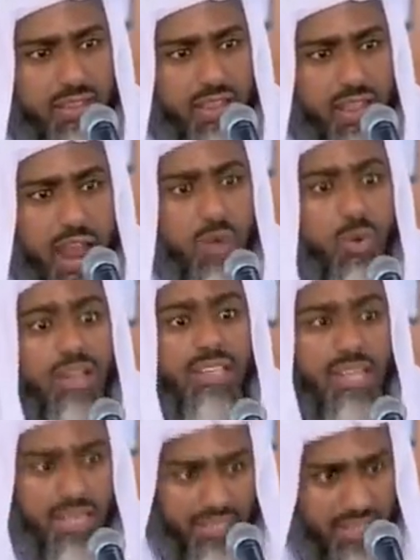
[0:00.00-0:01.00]
And what
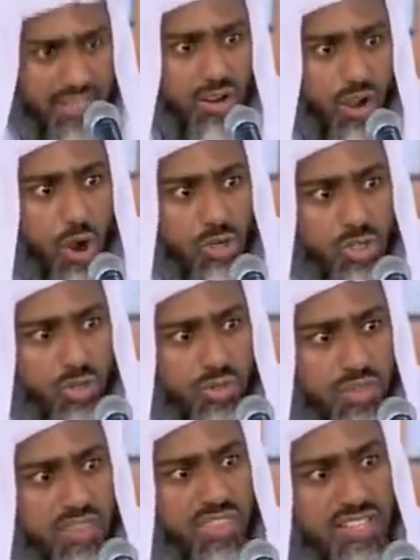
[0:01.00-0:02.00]
he did also,
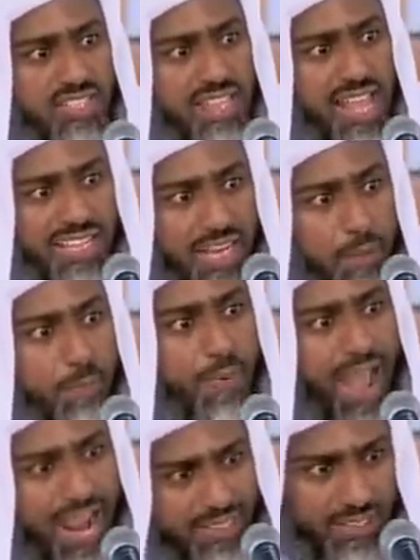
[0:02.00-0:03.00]
the things that he
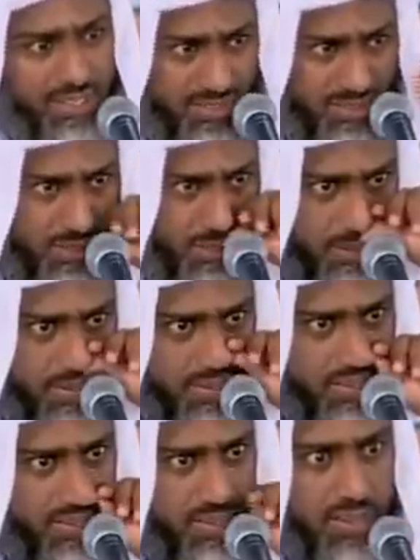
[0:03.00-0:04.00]
practiced,
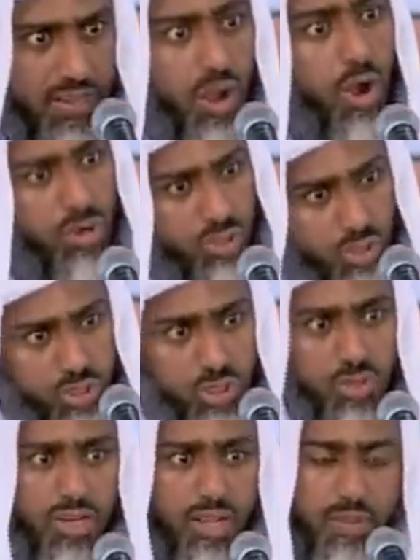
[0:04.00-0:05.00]
also Sunnah.